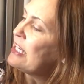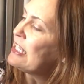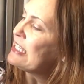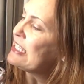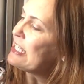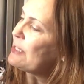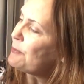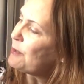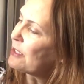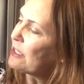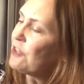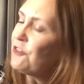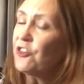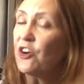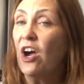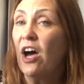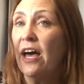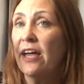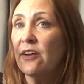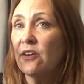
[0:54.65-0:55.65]
Typically for
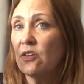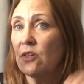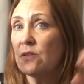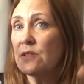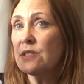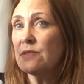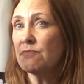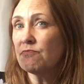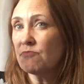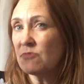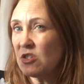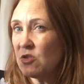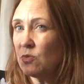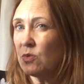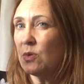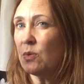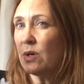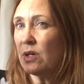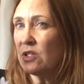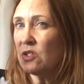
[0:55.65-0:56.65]
higher notes, we
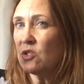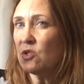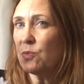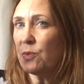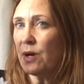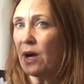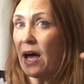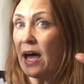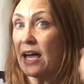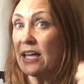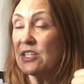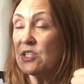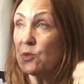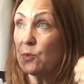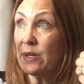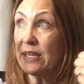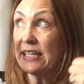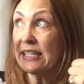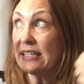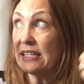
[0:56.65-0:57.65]
want it super high. So we
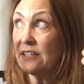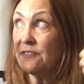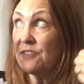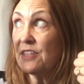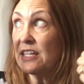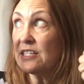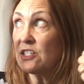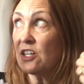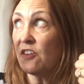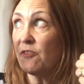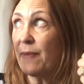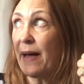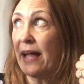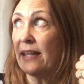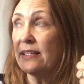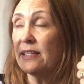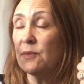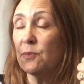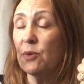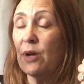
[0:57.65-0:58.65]
can lift that soft
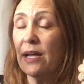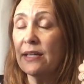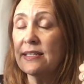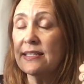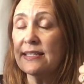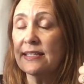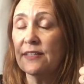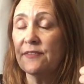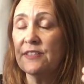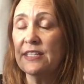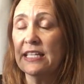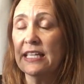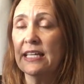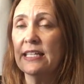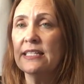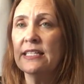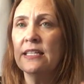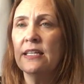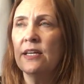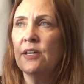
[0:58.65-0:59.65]
palate and practice lifting
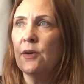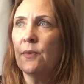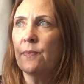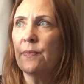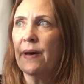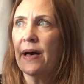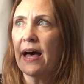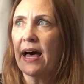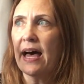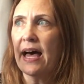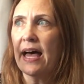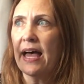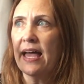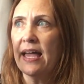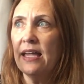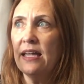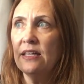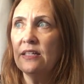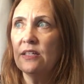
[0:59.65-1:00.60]
it by